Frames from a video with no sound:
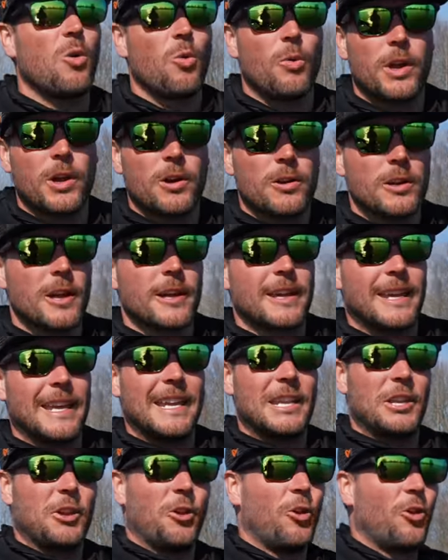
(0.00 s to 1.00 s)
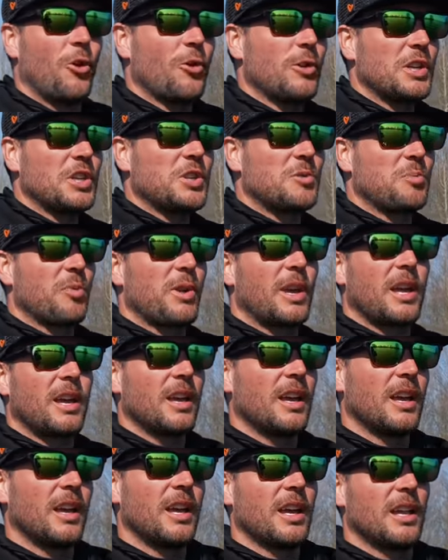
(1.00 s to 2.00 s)
we are like in early spring,
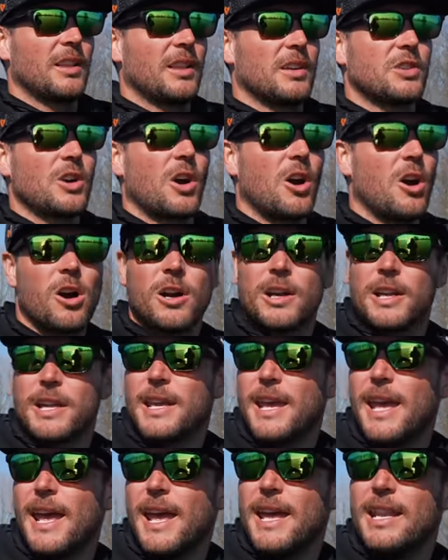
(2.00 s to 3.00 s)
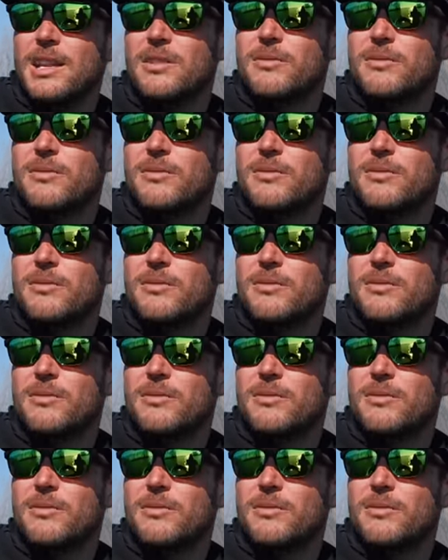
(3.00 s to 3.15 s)
there's hardly any